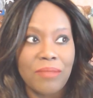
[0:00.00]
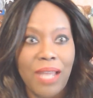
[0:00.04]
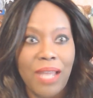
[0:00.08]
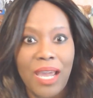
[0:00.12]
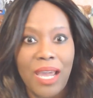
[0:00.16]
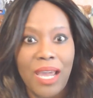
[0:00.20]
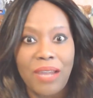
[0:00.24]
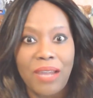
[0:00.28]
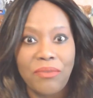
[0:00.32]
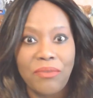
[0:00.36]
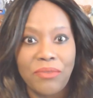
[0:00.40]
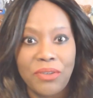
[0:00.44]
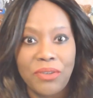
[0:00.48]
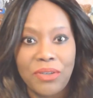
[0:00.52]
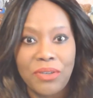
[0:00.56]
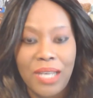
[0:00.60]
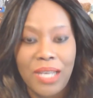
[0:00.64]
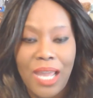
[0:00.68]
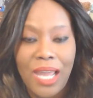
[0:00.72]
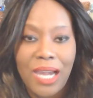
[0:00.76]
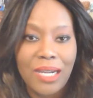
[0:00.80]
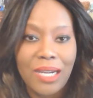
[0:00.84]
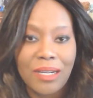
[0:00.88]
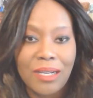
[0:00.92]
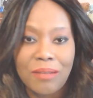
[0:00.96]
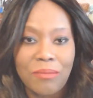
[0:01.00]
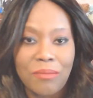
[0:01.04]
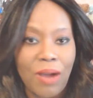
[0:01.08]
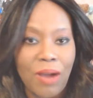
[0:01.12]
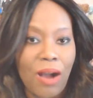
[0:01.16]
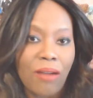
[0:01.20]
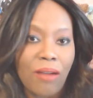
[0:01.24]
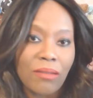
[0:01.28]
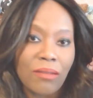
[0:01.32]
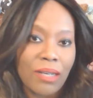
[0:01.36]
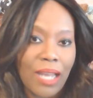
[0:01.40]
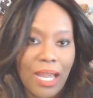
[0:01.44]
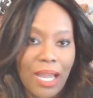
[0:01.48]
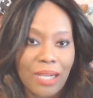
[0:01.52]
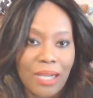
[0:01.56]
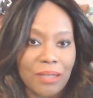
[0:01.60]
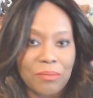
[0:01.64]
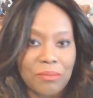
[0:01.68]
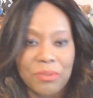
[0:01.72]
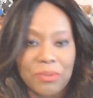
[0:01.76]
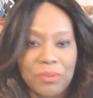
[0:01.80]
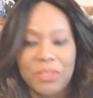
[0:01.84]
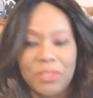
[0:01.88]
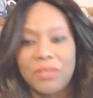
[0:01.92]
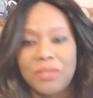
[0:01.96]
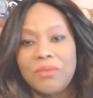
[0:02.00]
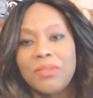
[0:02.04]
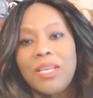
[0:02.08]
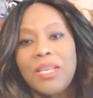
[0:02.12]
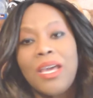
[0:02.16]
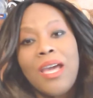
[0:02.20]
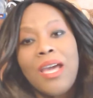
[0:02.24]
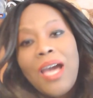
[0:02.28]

Life During Lockup, all the lockup shows.